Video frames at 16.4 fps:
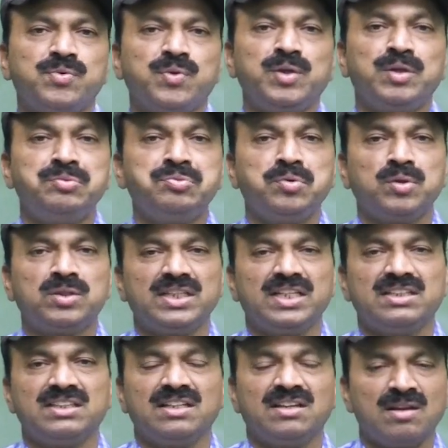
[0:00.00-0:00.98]
24
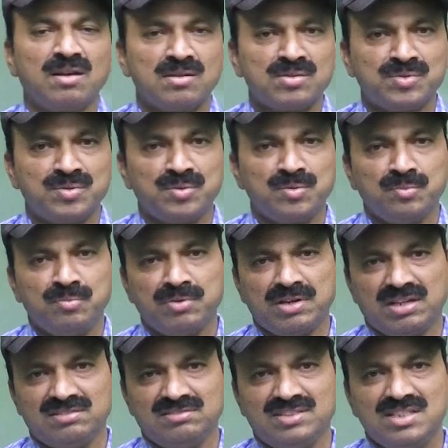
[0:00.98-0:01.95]
Tirthankaras
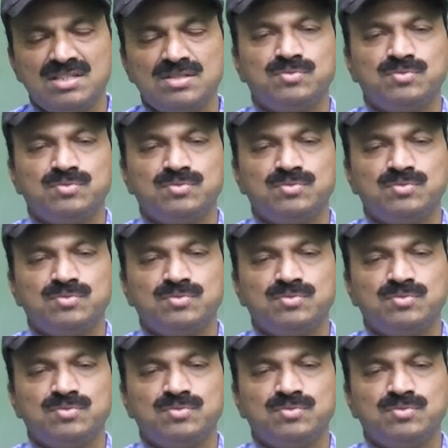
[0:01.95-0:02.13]
Sinobal.